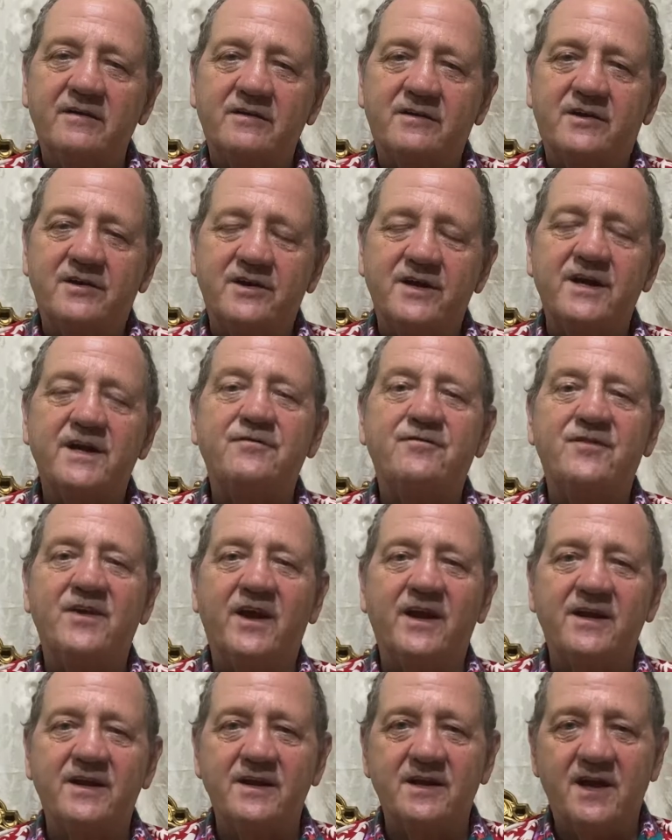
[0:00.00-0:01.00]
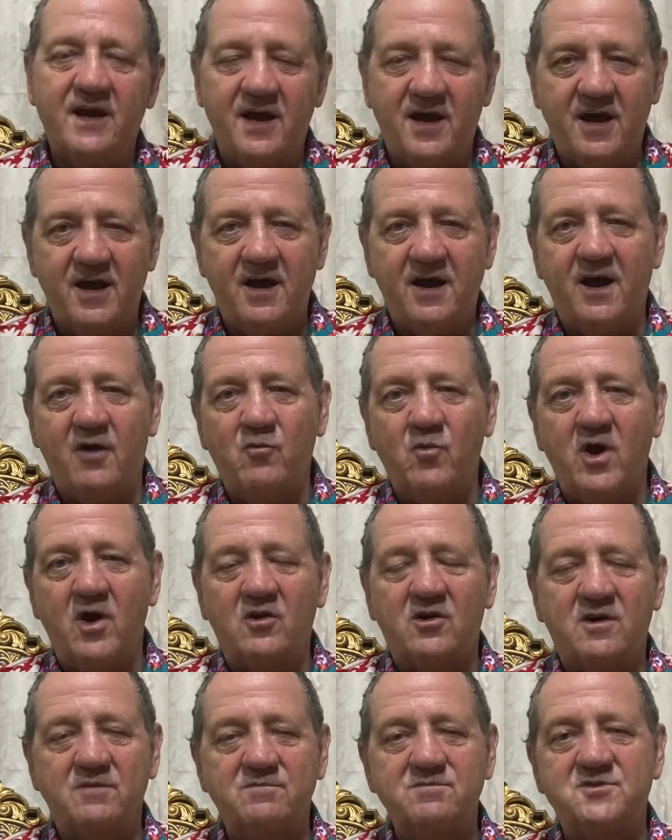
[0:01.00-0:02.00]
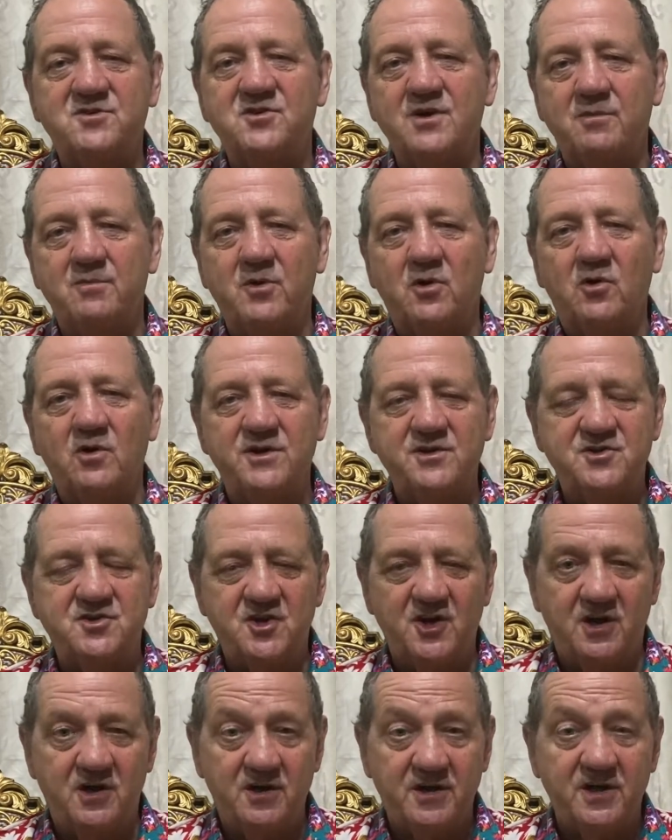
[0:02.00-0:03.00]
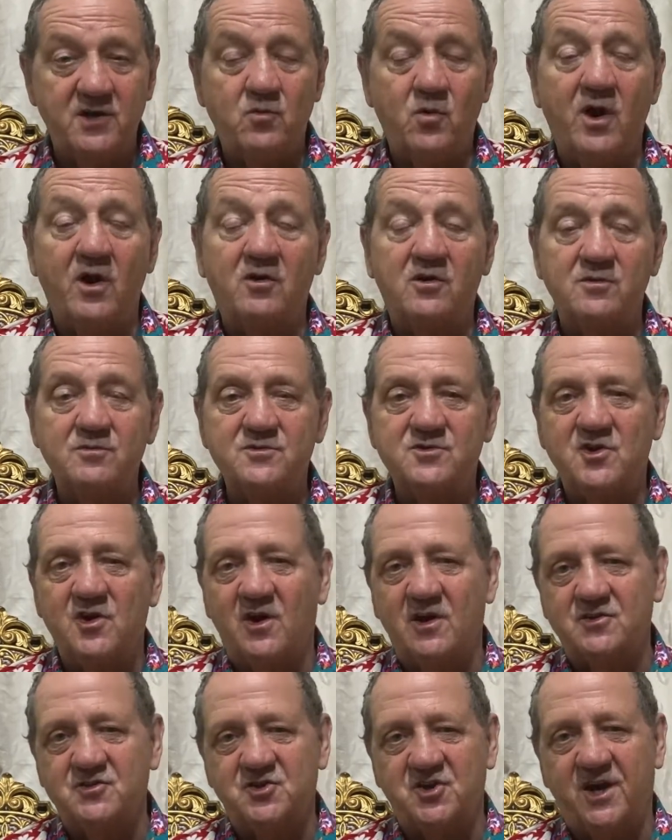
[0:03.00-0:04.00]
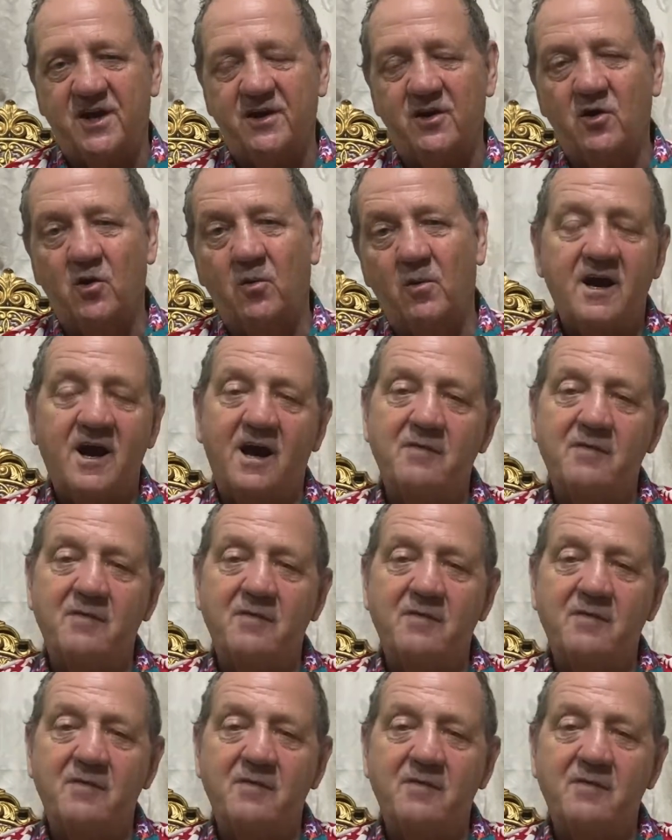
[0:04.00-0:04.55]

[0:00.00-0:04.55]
Good evening and welcome to the Morley Journey. Welcome to our channel.